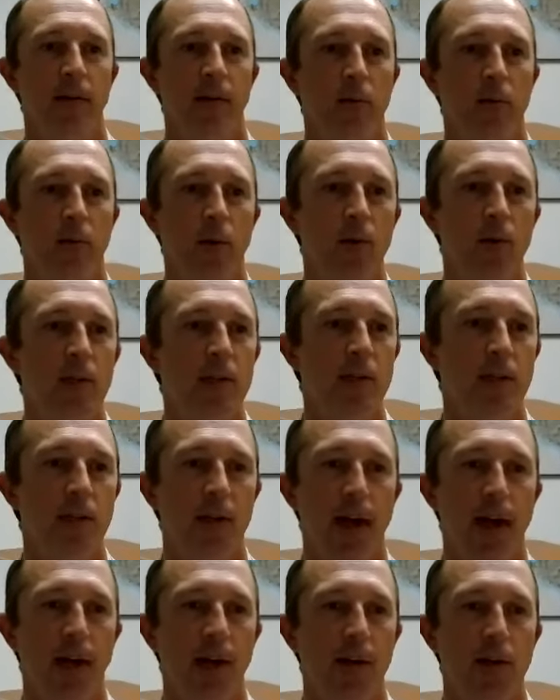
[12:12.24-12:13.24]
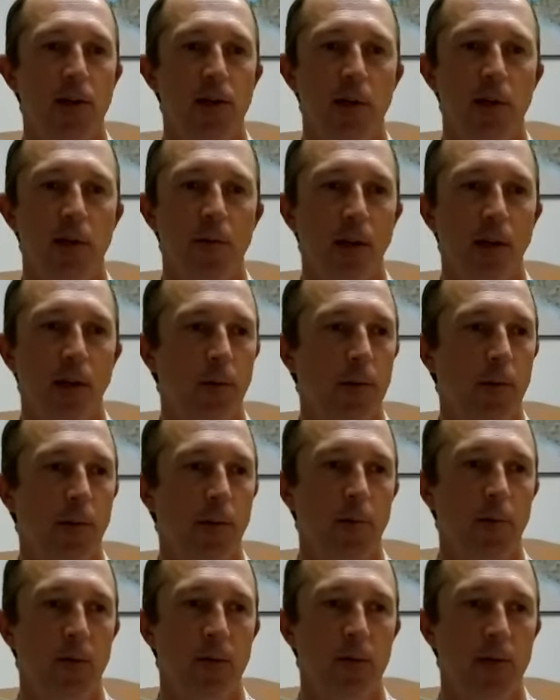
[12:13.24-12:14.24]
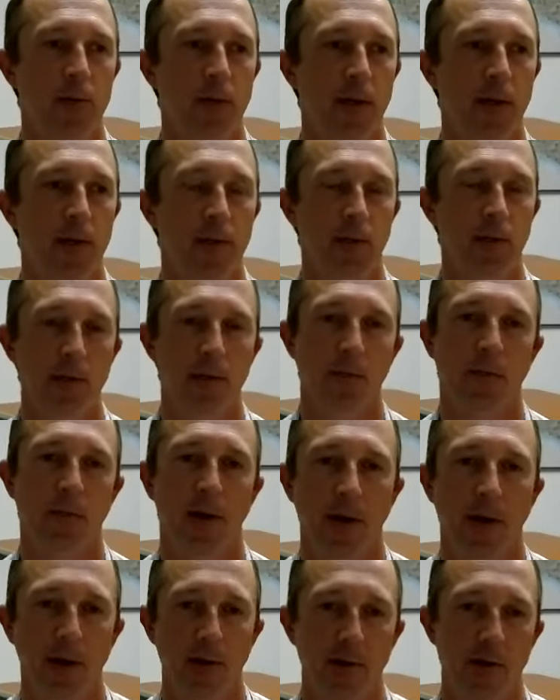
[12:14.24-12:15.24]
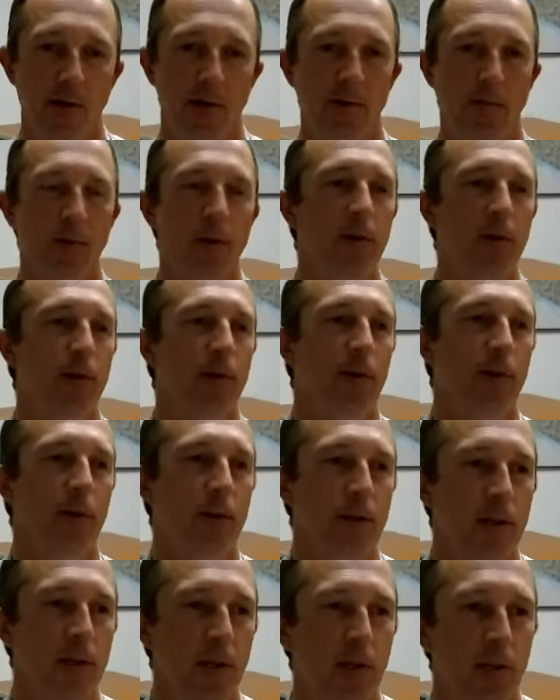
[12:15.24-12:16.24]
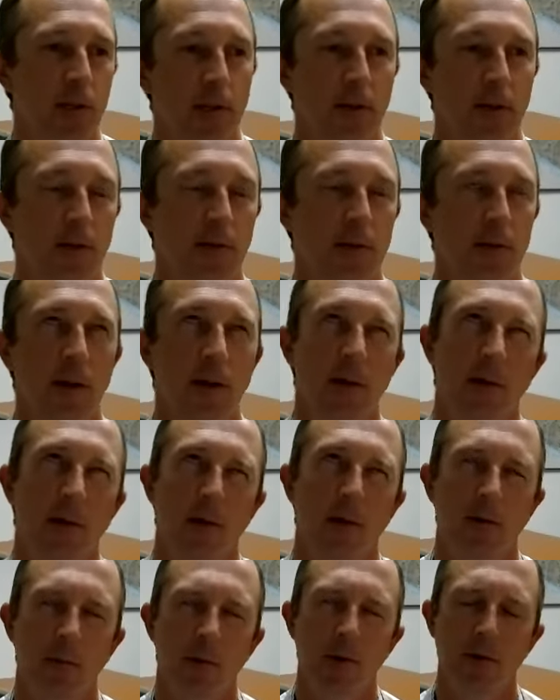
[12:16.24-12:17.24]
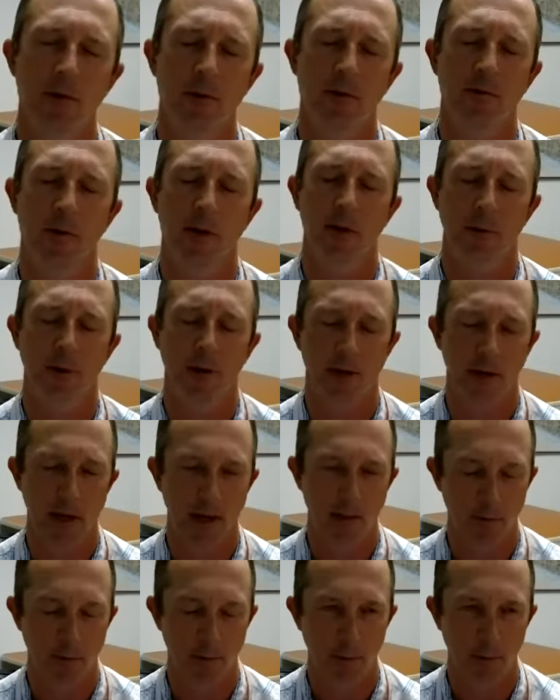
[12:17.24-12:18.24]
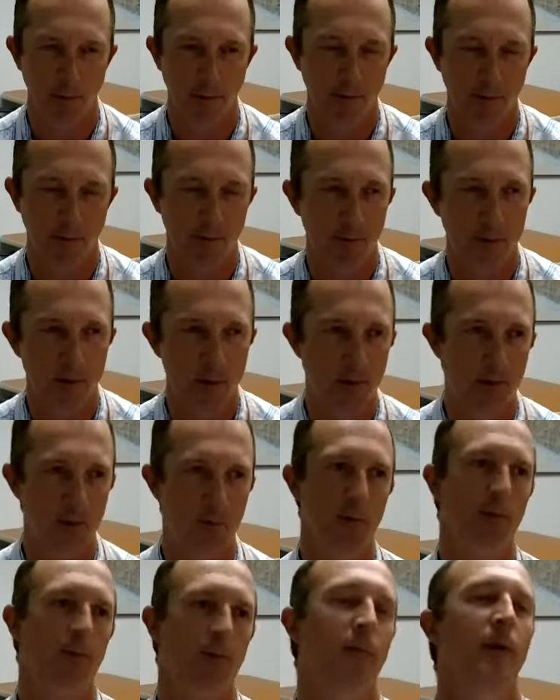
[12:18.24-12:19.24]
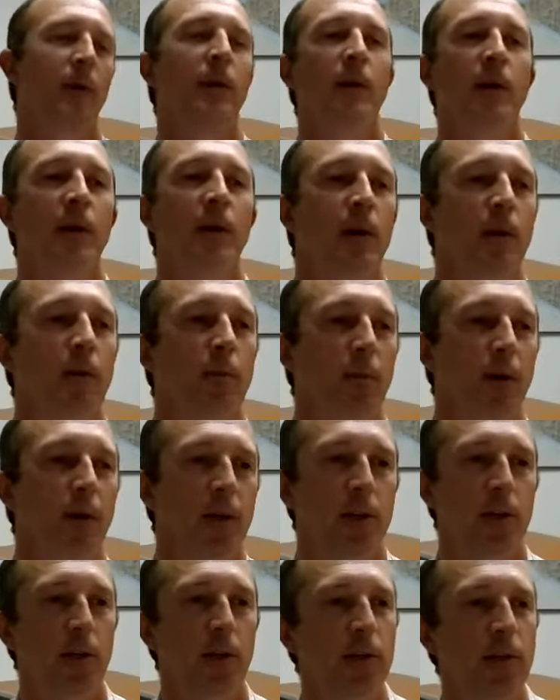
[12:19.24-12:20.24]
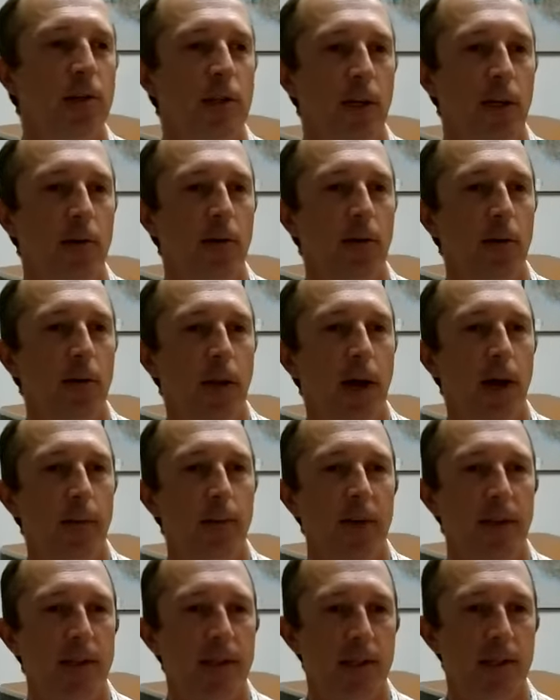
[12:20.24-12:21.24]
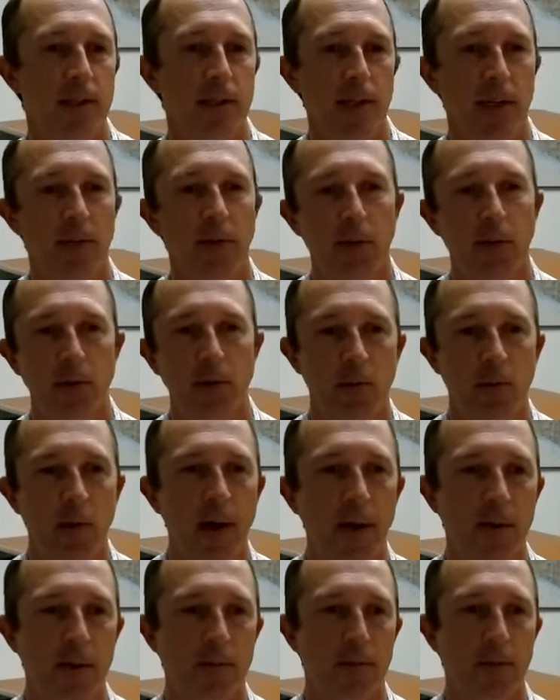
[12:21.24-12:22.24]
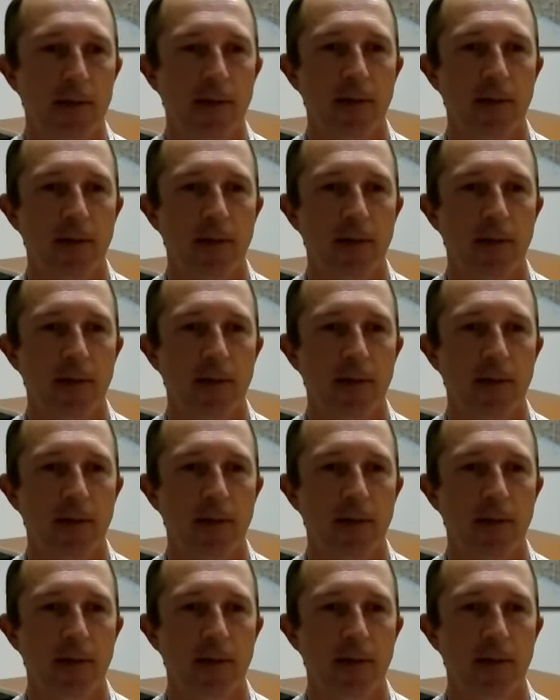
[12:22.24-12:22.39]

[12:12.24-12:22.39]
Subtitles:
We recently had an issue where a woman was being told by her realtor that she couldn't, or a realtor developer, I can't remember, excuse me, but she couldn't sell her lot because it said there was wetlands